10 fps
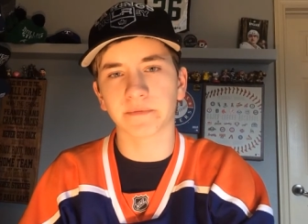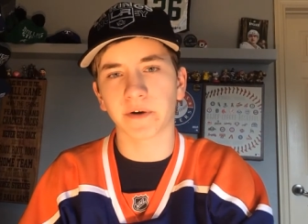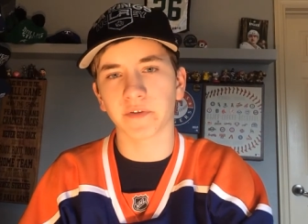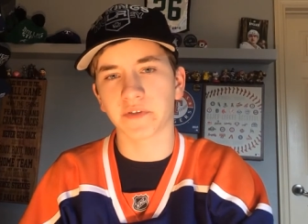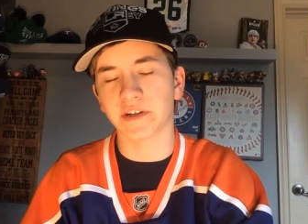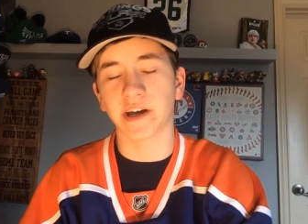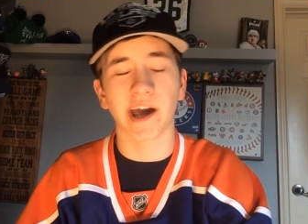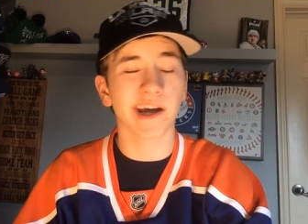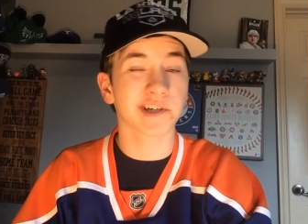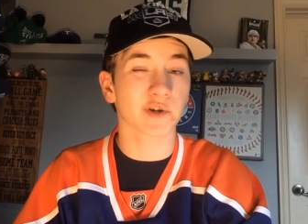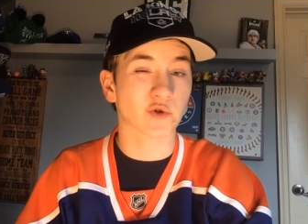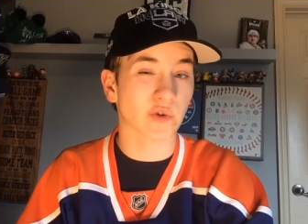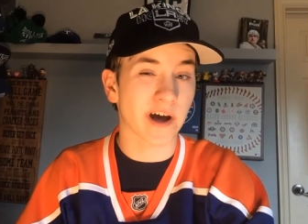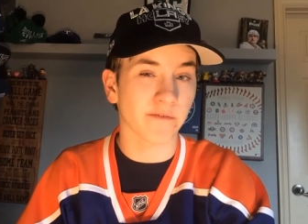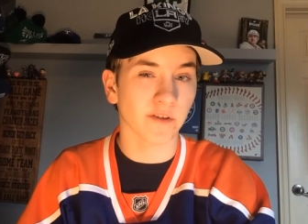about the NHL
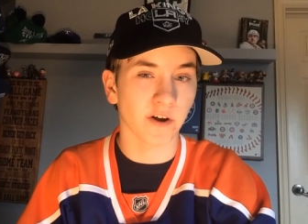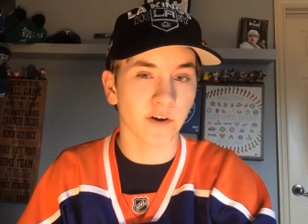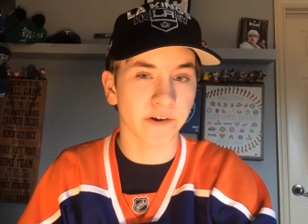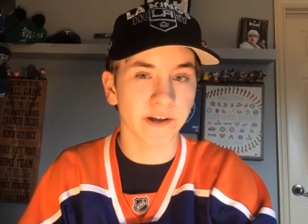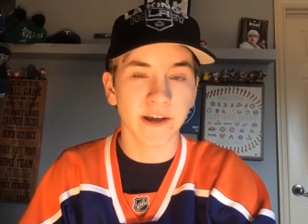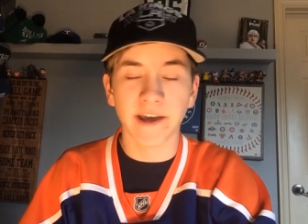Draft Lottery